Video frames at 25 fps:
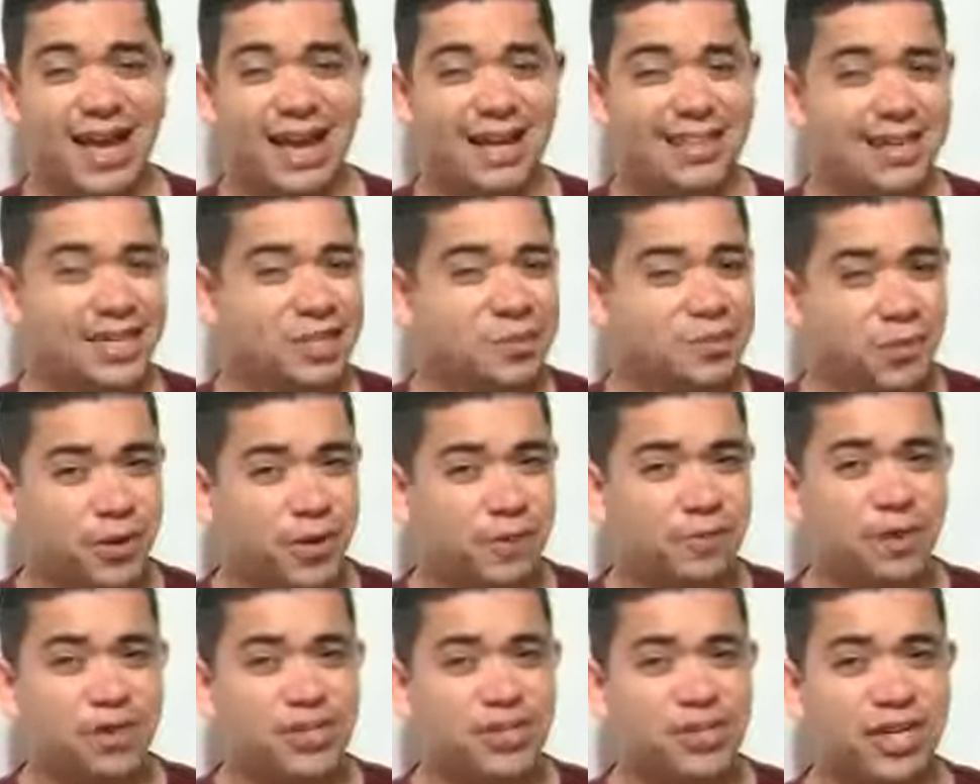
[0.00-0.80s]
And that's
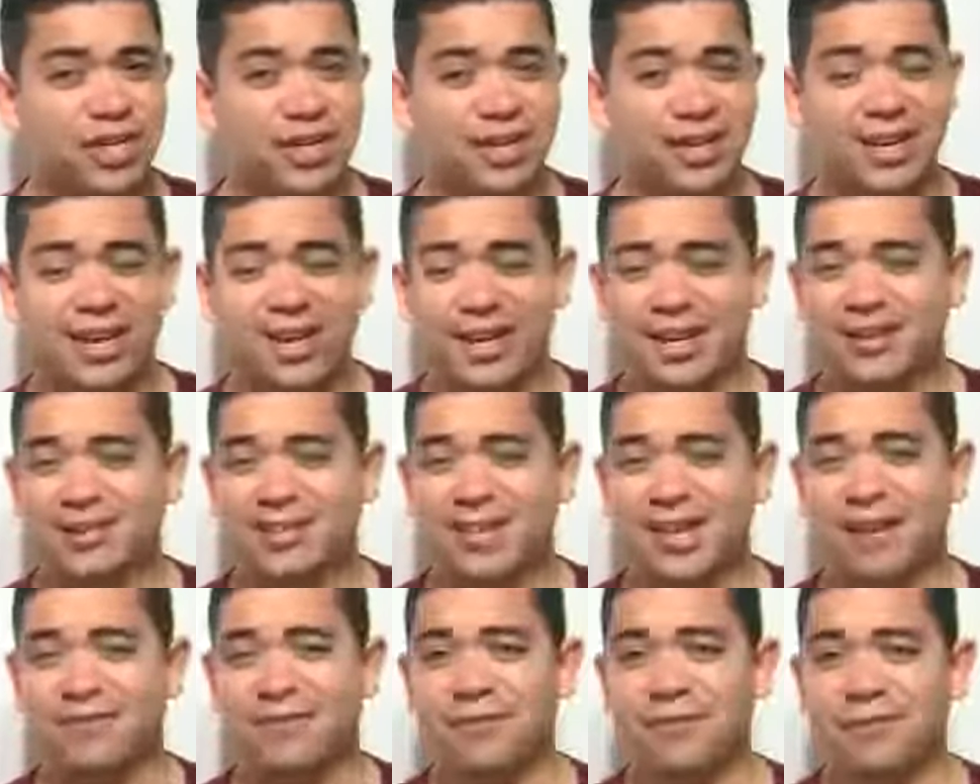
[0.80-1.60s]
pretty much it.
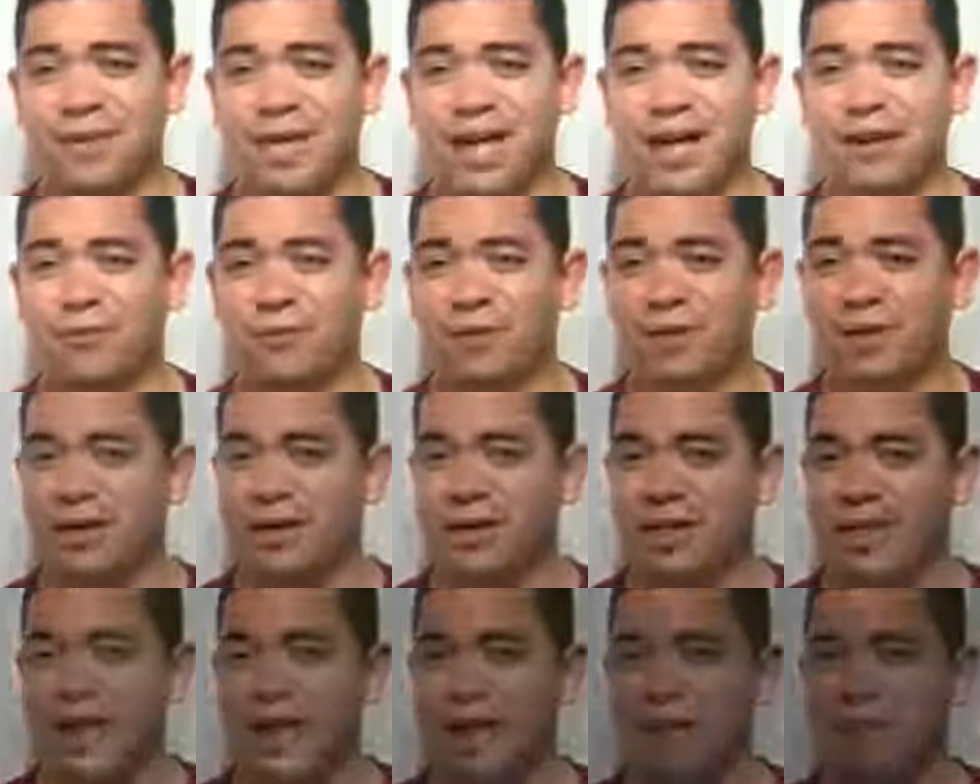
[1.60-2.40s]
Aside from that,
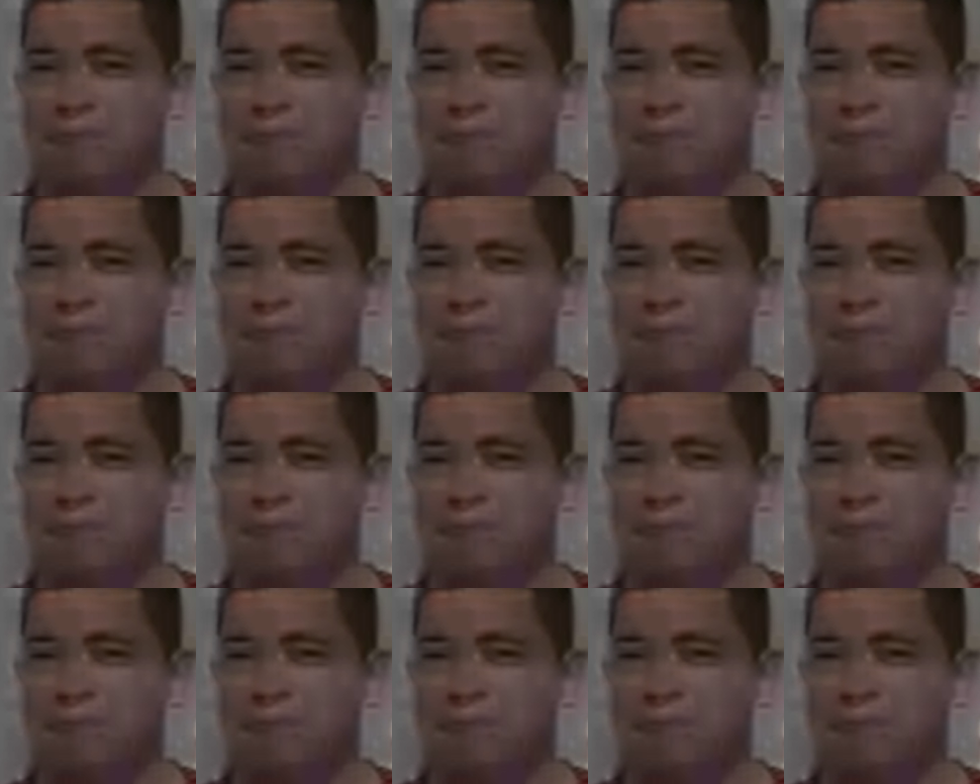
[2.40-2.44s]
well, a lot